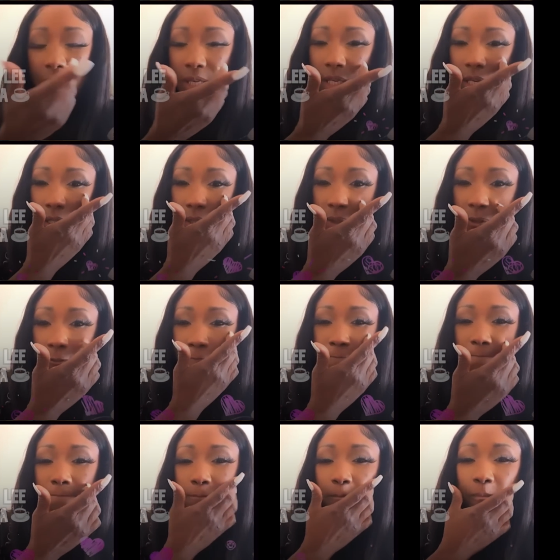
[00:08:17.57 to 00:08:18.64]
Yeah,
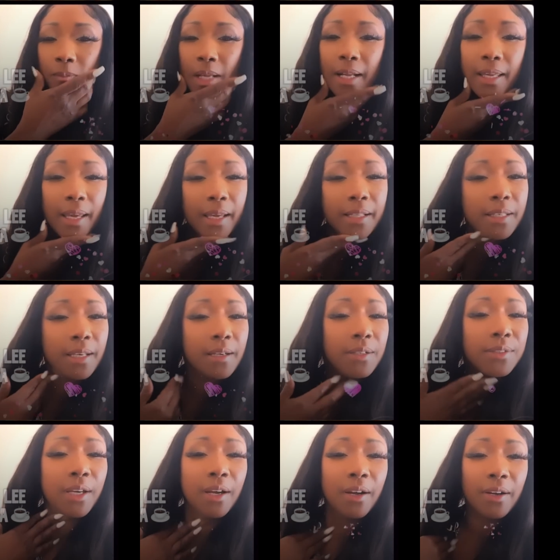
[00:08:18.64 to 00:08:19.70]
I can't
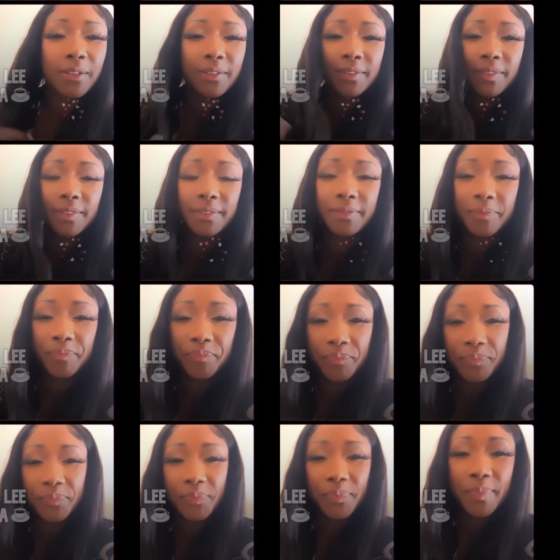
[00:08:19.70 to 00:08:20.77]
tell y'all.
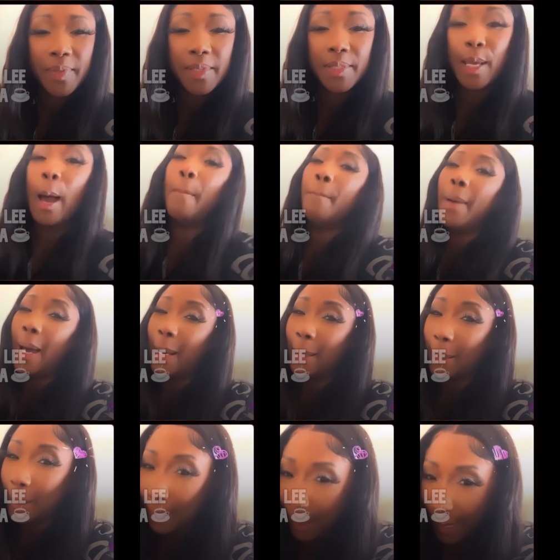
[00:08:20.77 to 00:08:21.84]

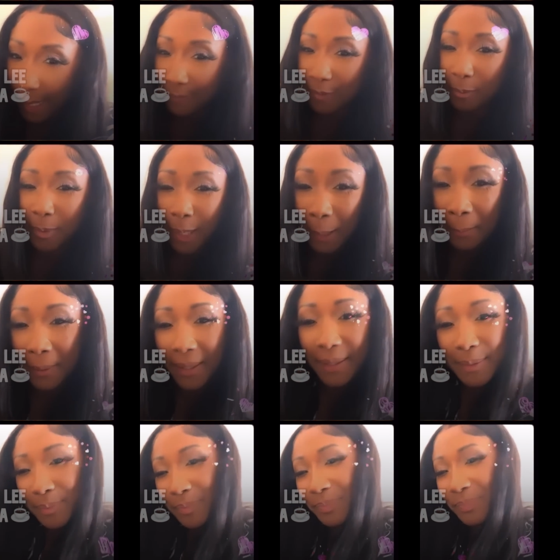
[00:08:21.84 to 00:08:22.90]
Somebody gonna have a baby.